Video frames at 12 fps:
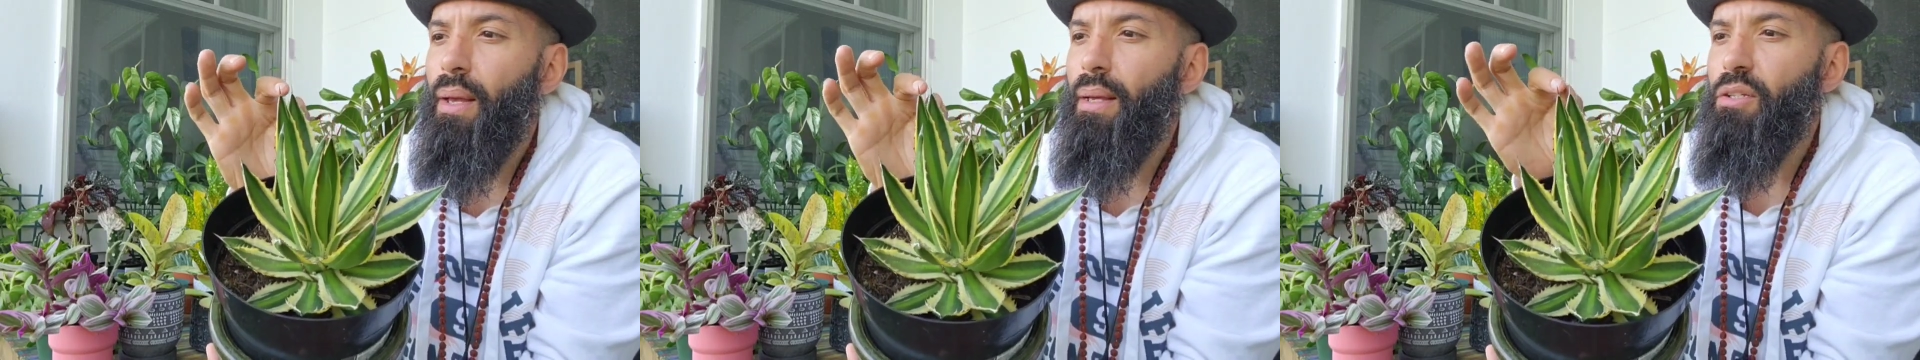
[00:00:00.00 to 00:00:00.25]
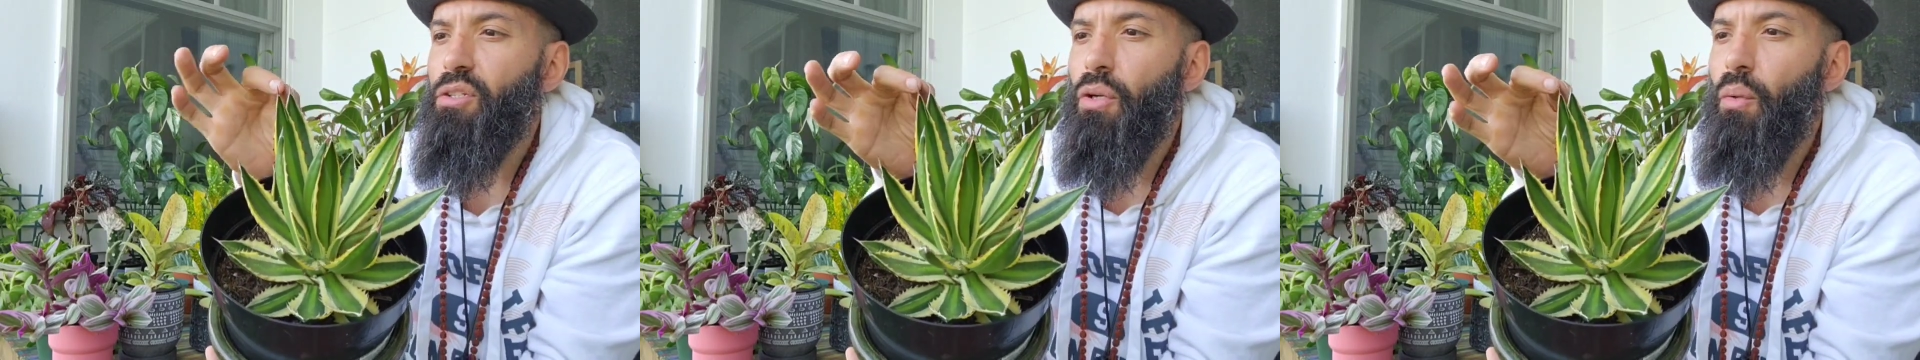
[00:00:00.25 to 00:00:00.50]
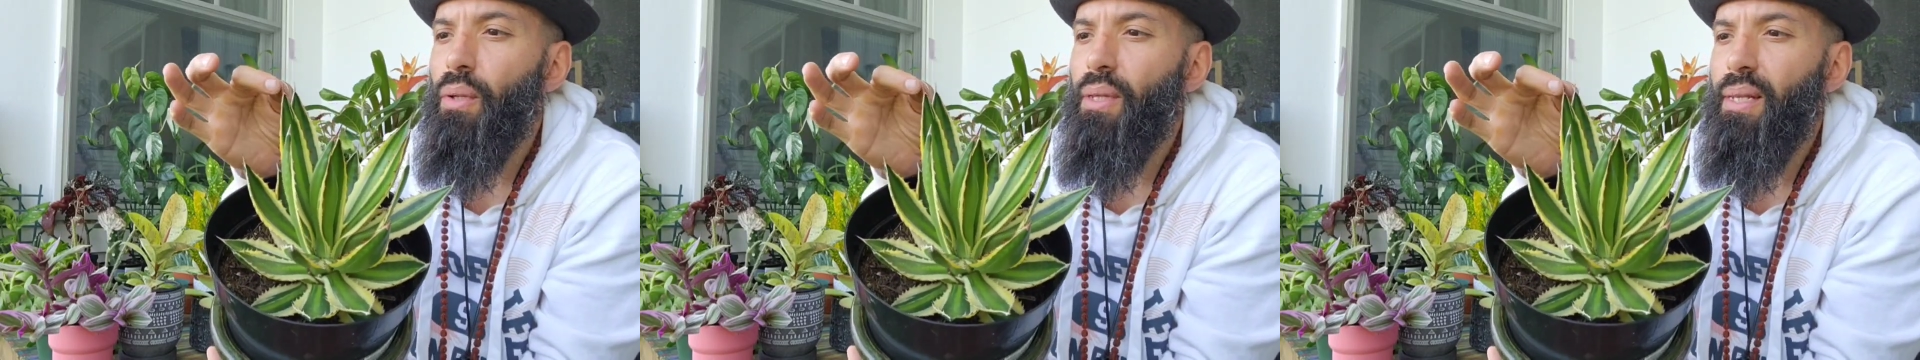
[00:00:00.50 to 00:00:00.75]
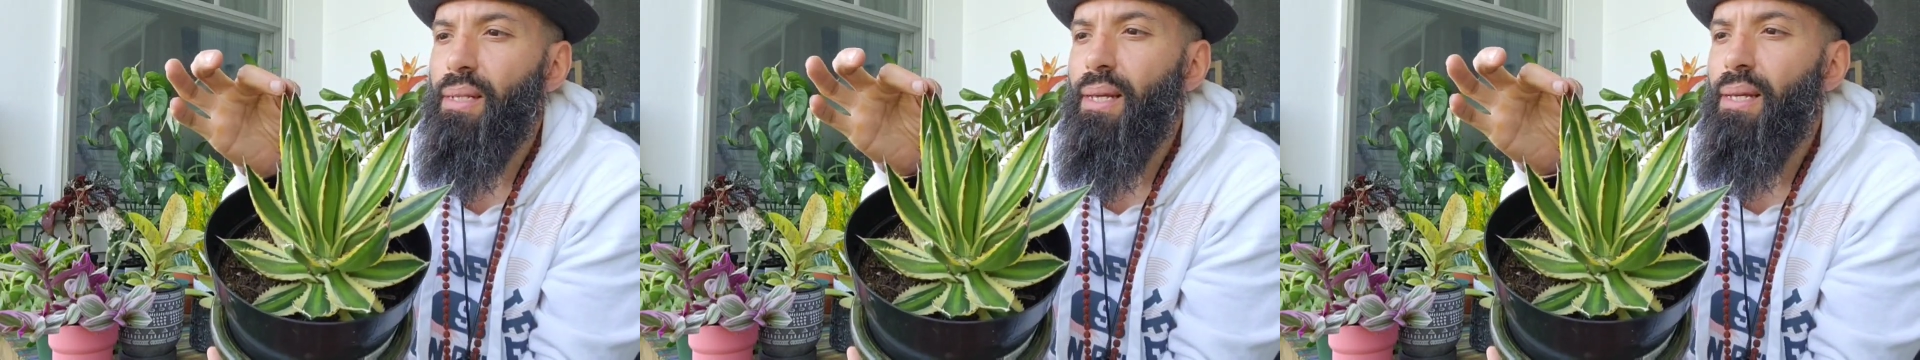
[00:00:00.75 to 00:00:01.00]
And so what
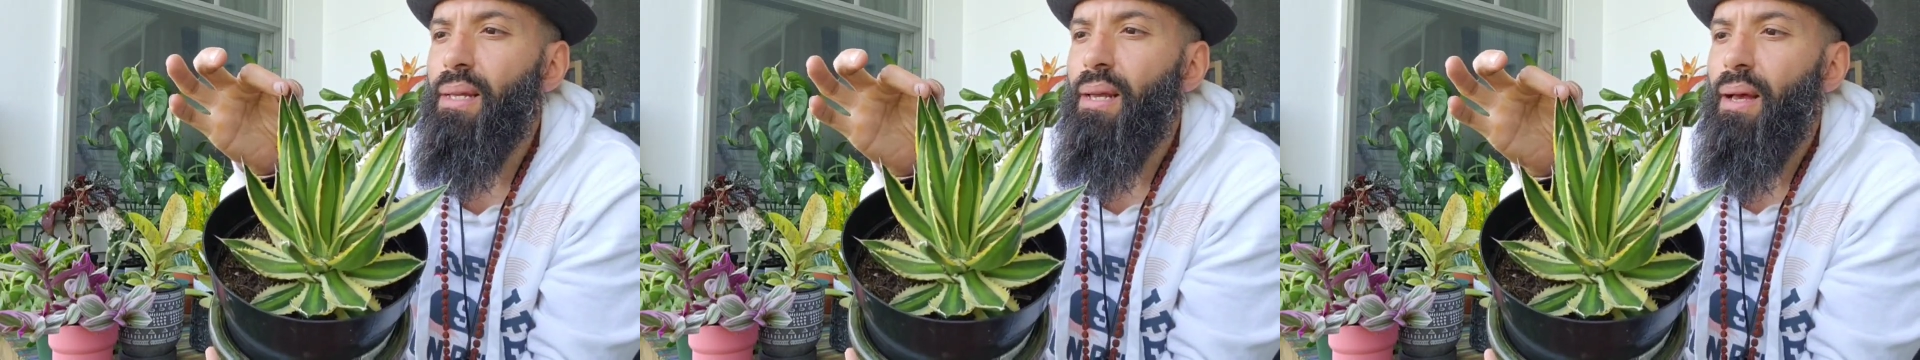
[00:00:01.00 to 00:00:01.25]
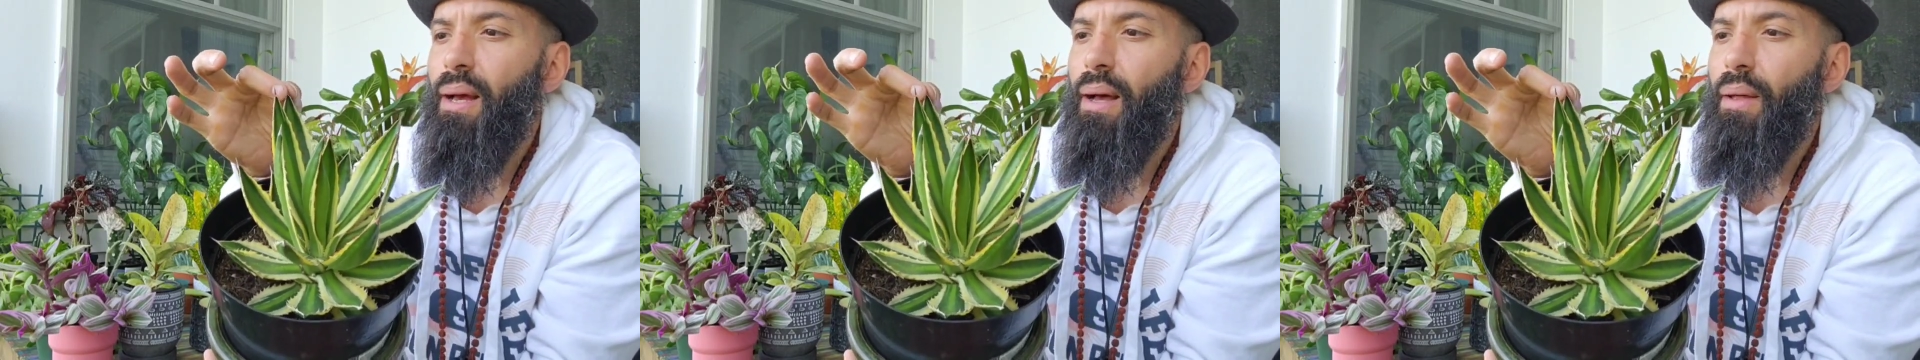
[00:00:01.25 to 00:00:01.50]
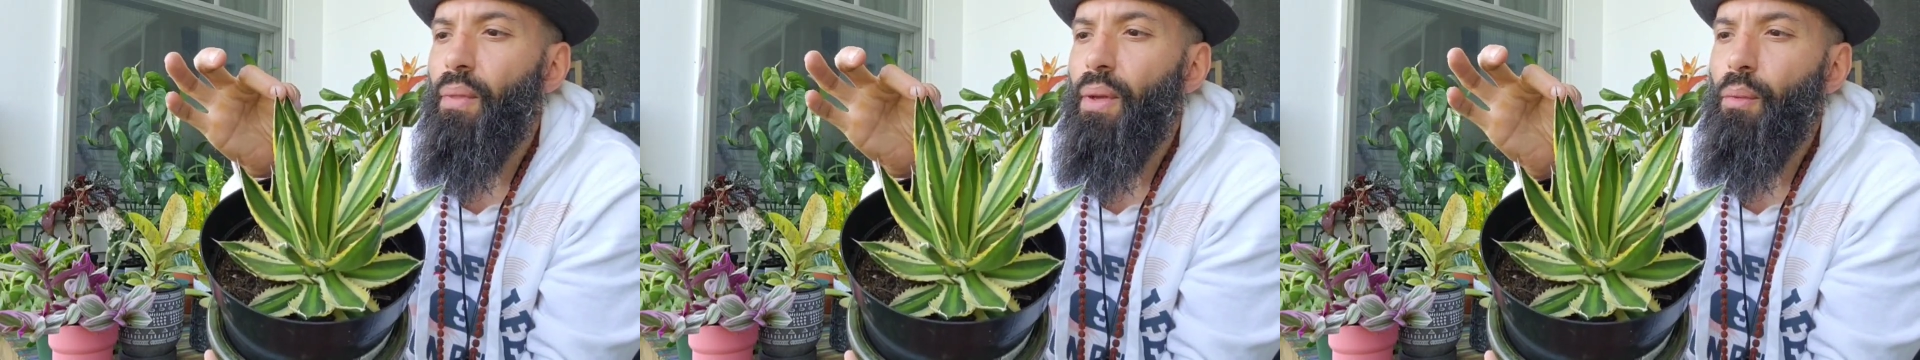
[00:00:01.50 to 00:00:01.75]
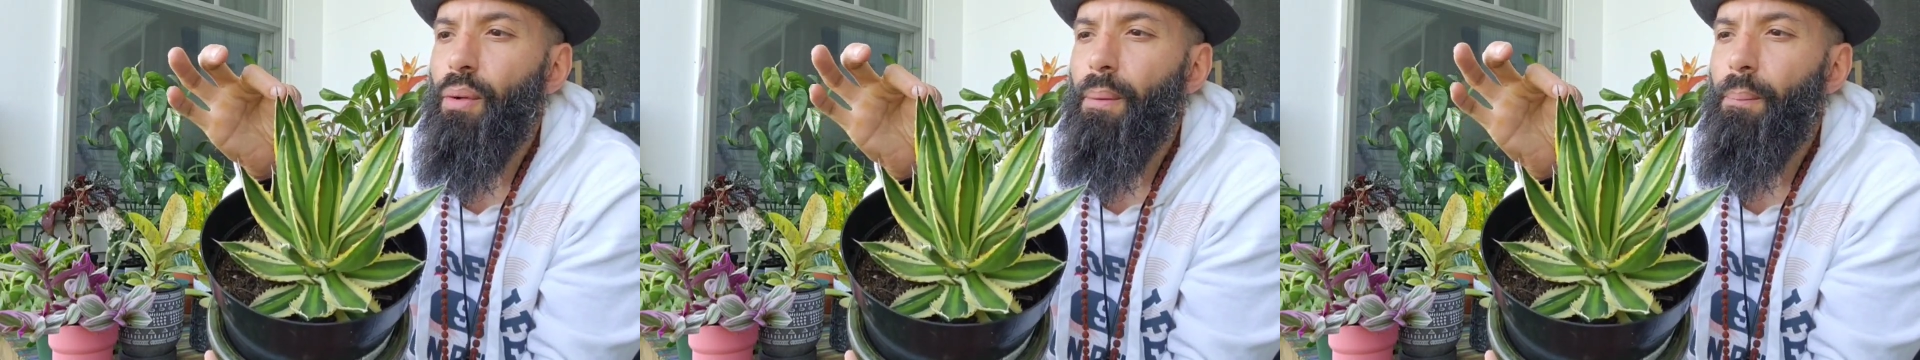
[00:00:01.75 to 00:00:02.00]
they did,
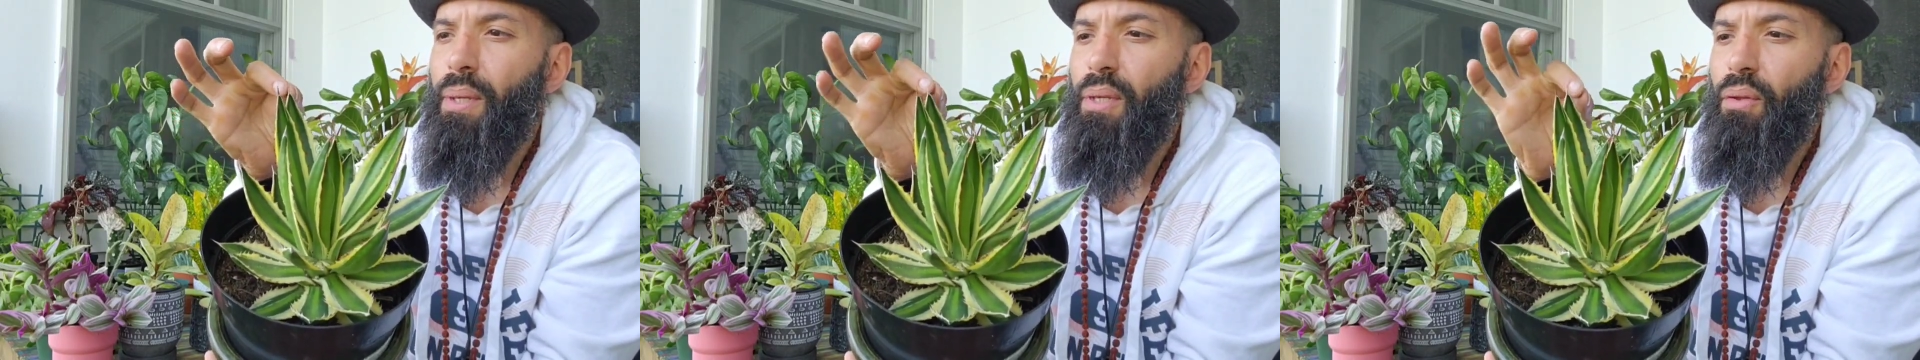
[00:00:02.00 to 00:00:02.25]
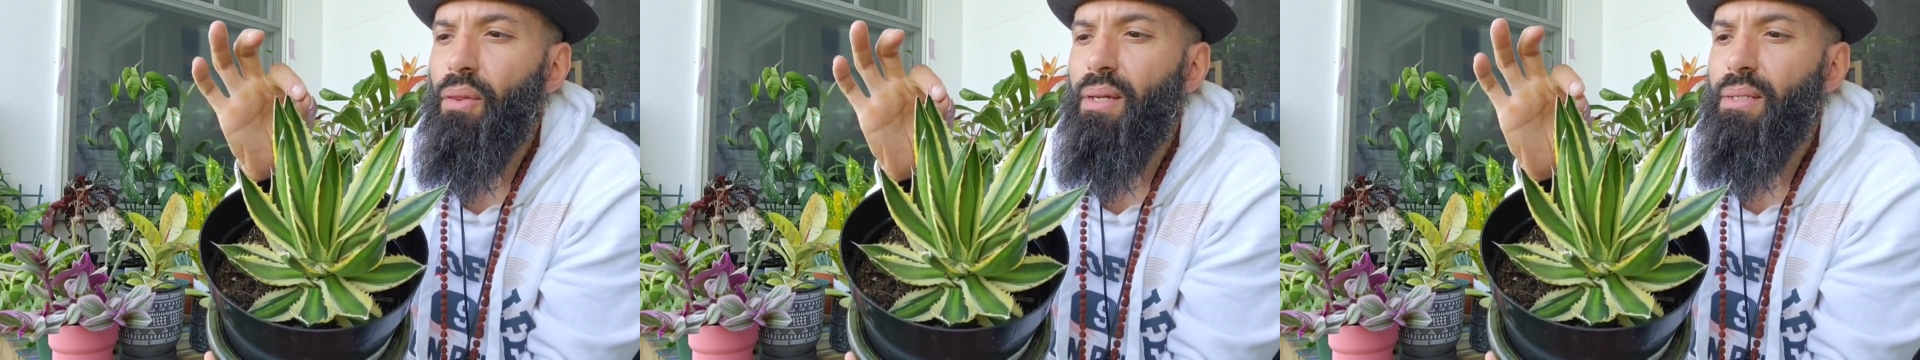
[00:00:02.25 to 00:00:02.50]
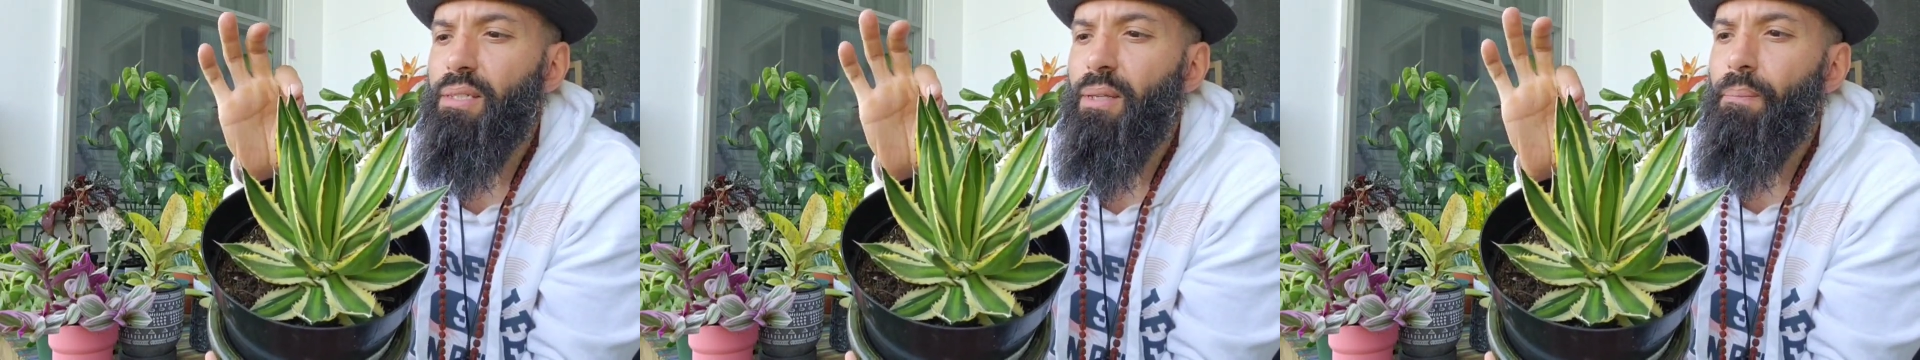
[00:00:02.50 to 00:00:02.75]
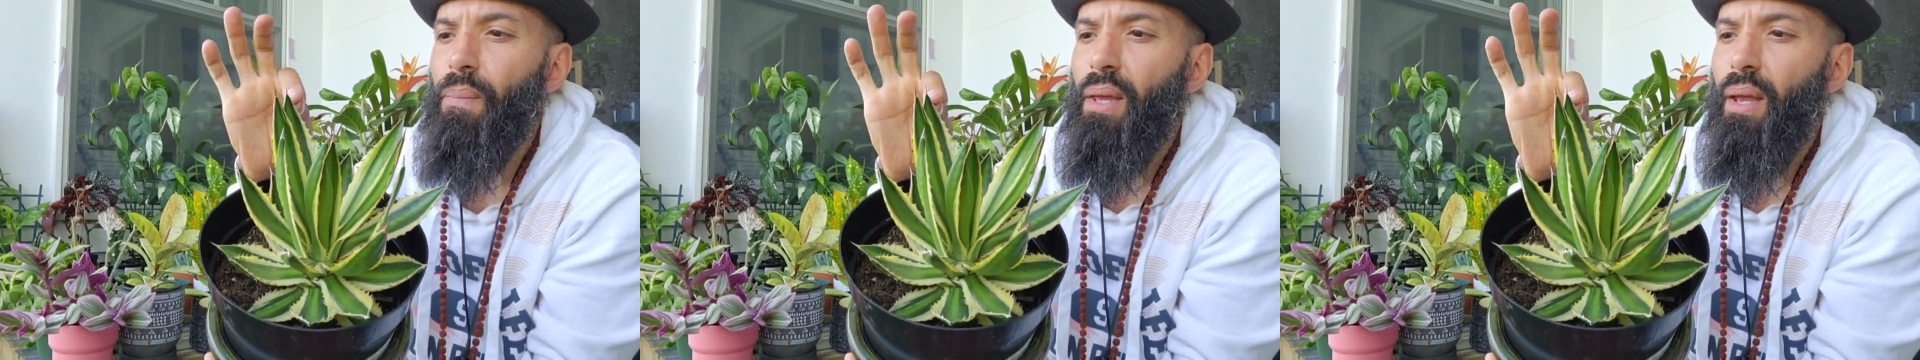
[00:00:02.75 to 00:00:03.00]
they would peel this,